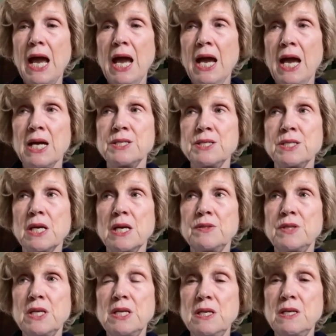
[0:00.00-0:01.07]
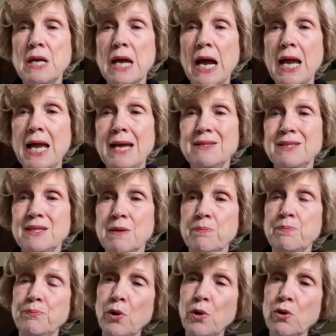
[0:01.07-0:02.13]
And the
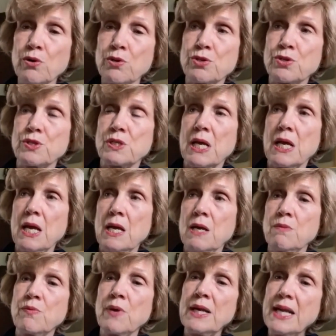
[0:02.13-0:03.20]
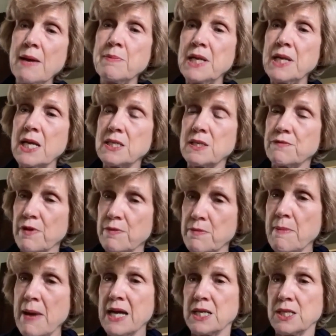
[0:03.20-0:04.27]
books really emanated from the
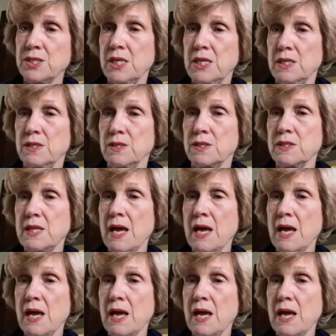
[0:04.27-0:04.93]
magazines.